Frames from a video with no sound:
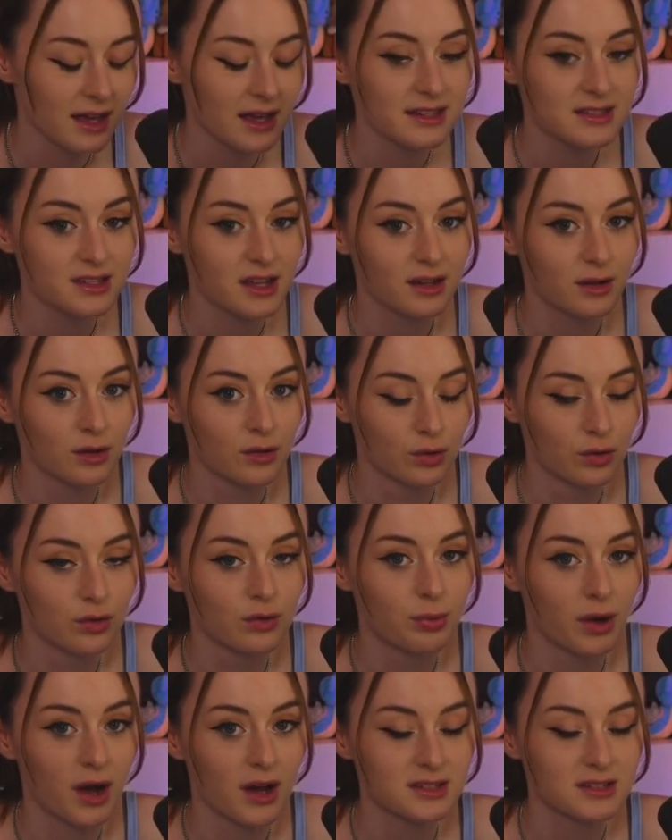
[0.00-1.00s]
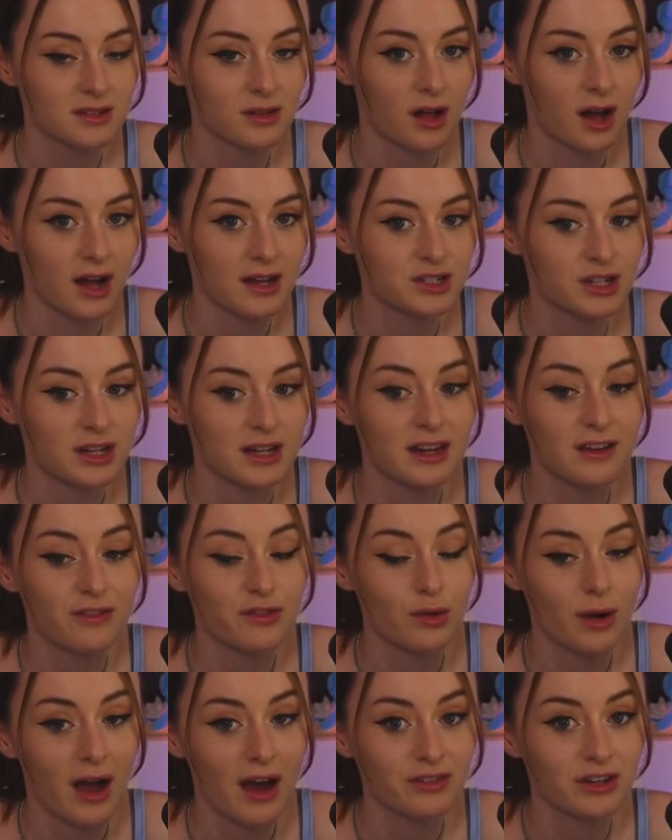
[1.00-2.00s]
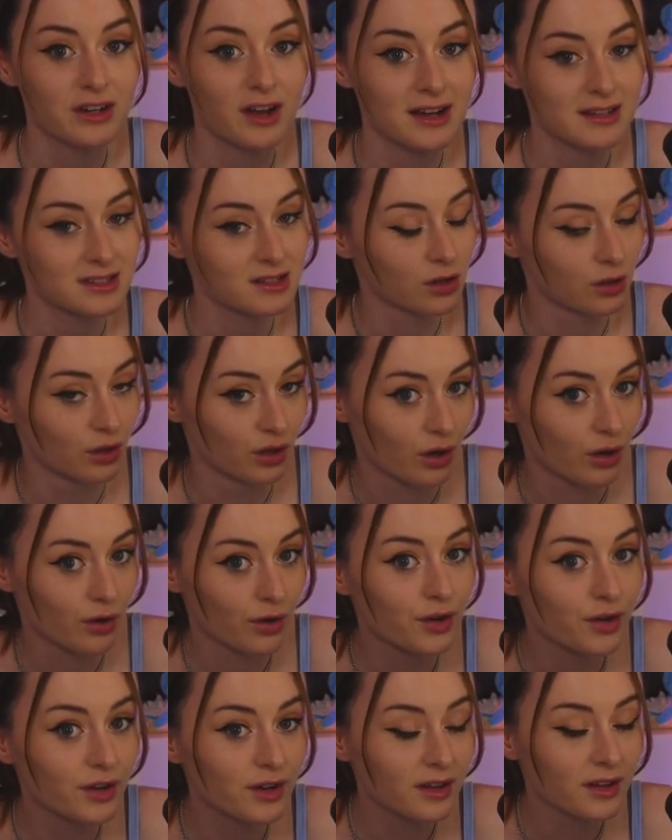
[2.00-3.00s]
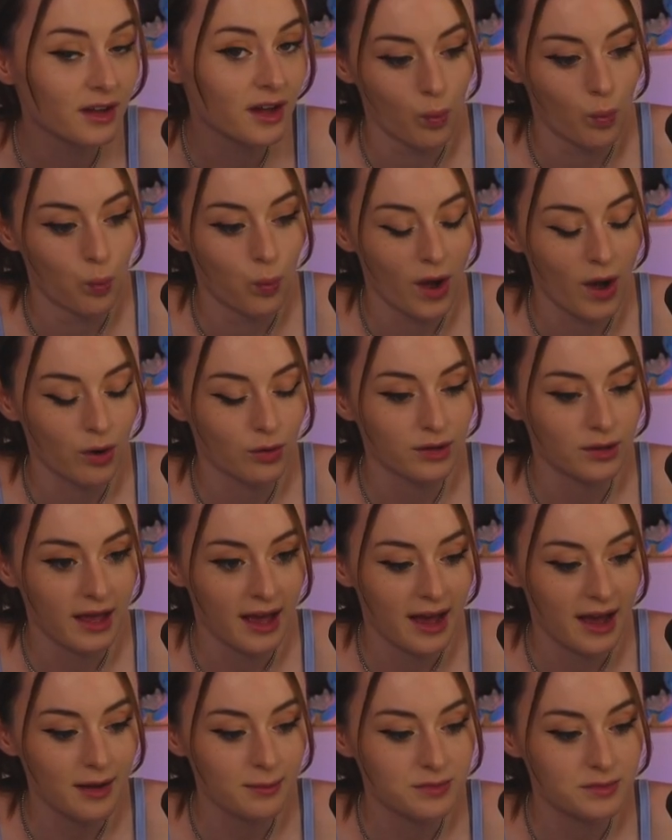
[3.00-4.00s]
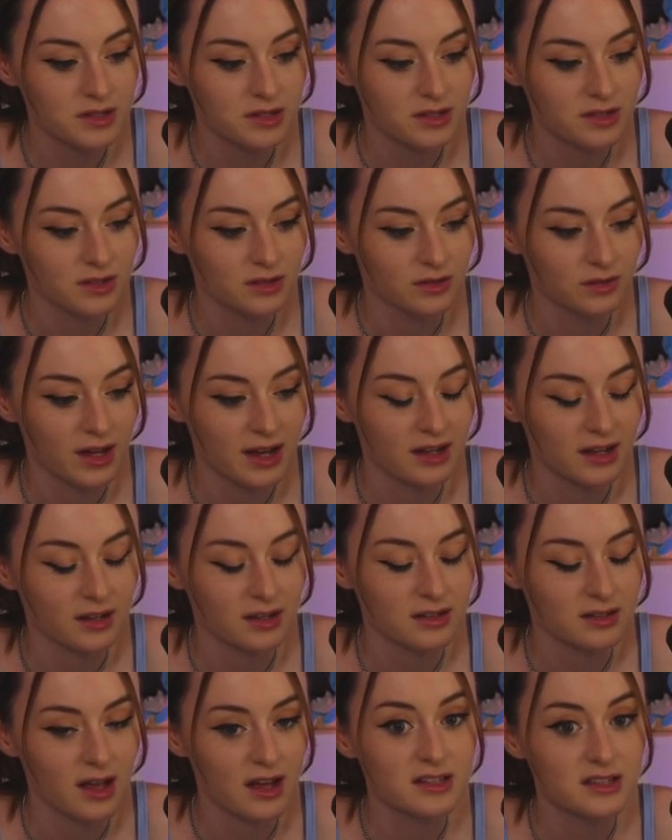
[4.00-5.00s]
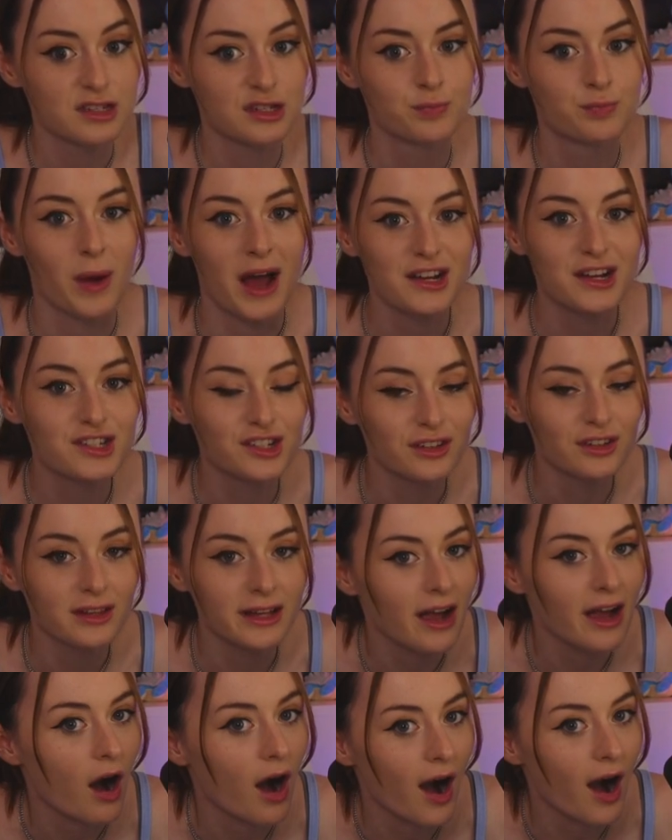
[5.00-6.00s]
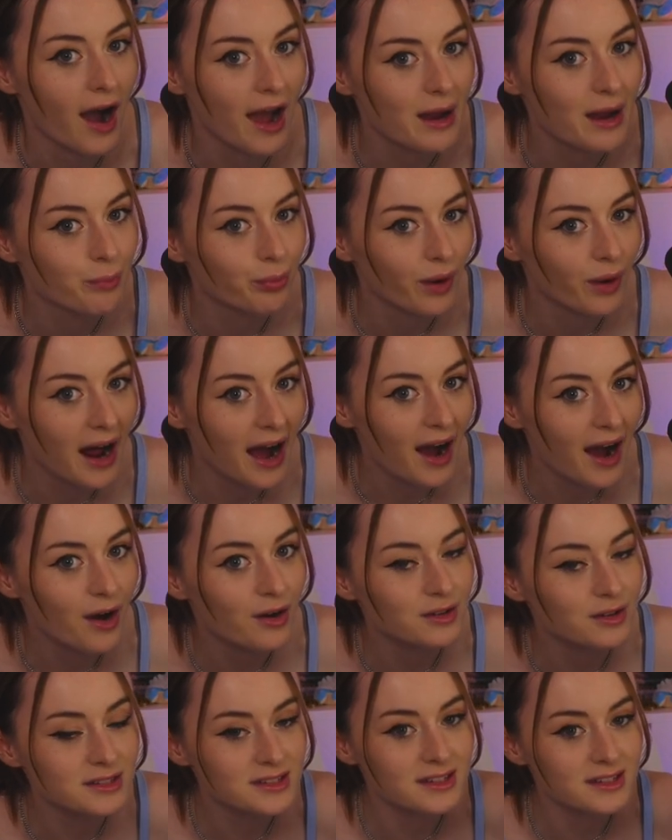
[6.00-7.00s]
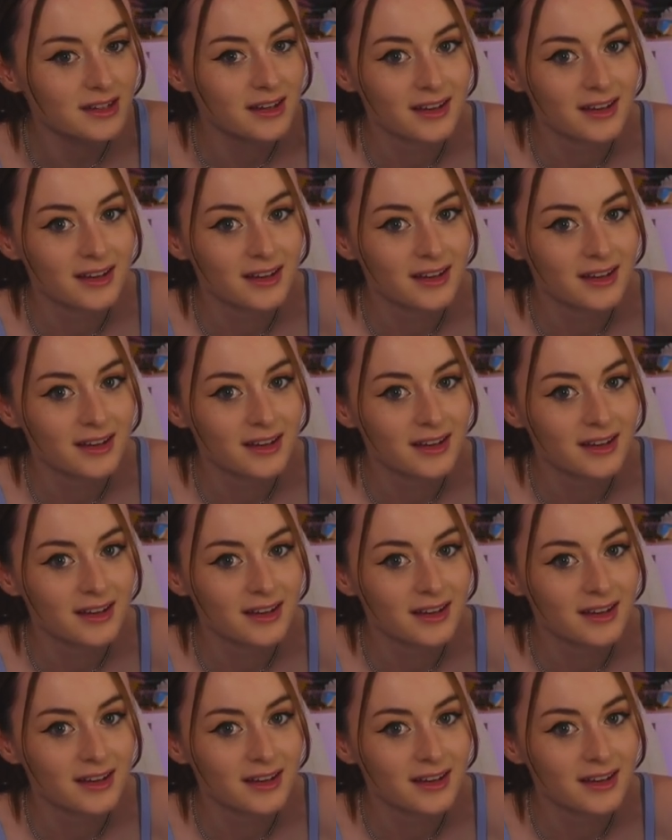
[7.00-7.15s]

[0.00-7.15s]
is like good personal hygiene. If you have a nice cologne, well-kept, like especially eyebrows,